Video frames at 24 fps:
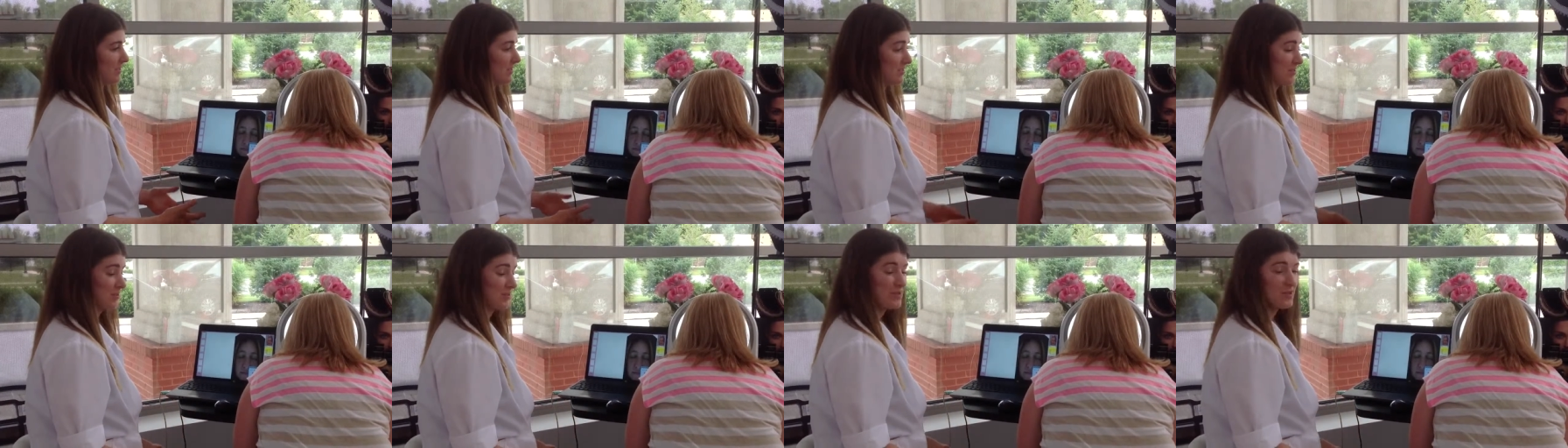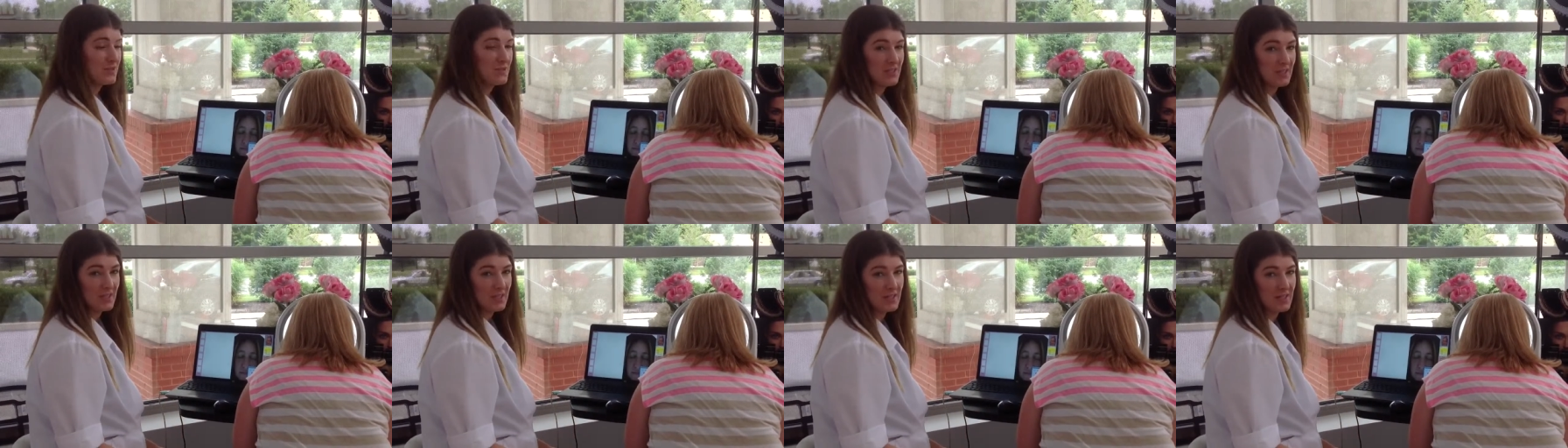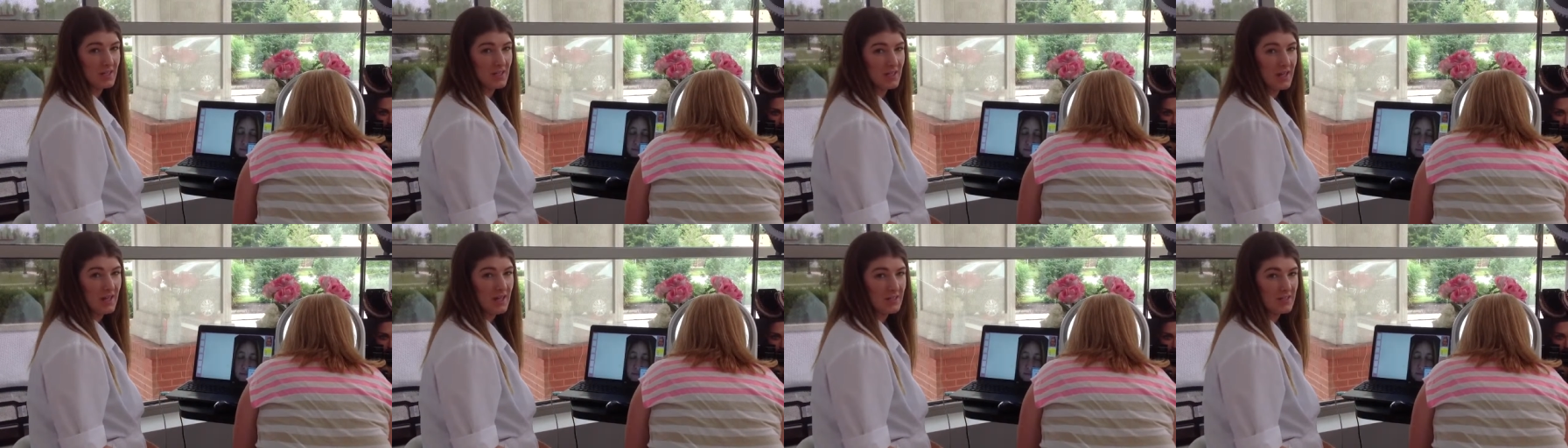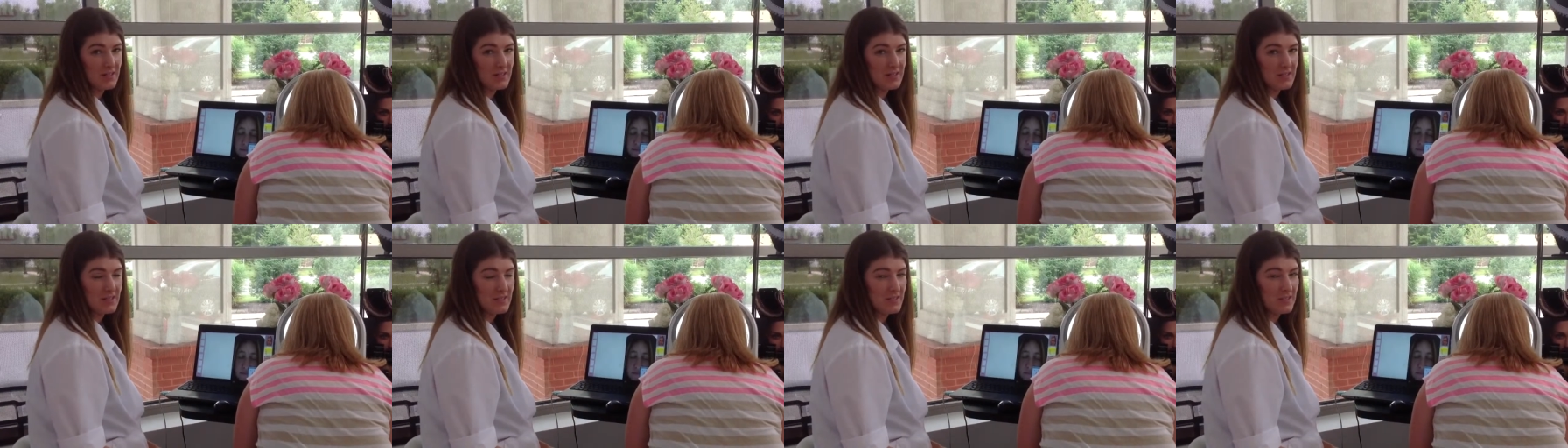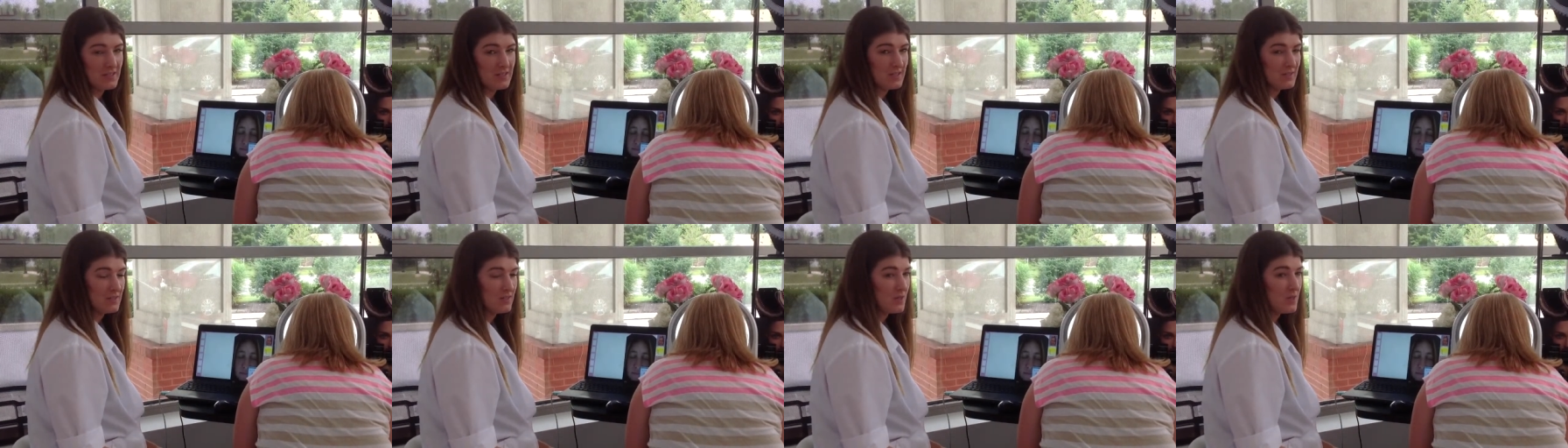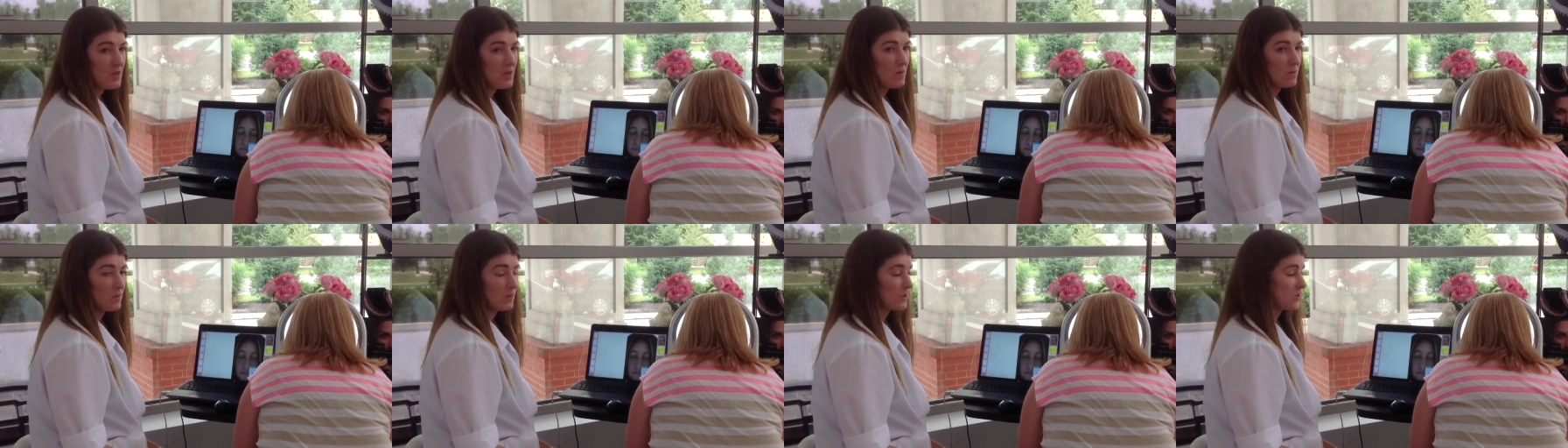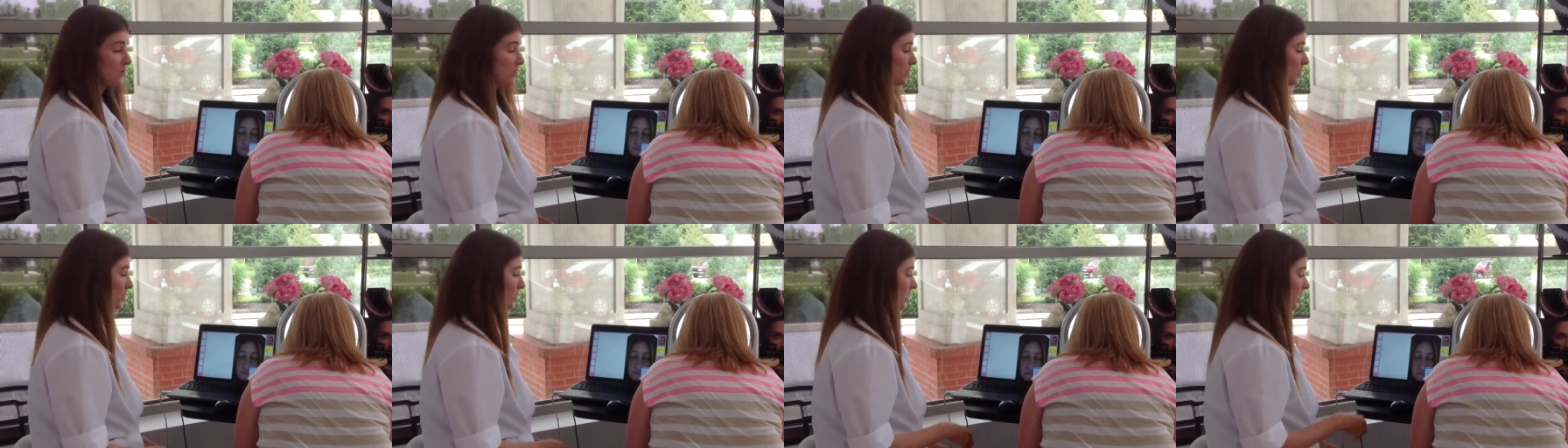digital skin analysis which will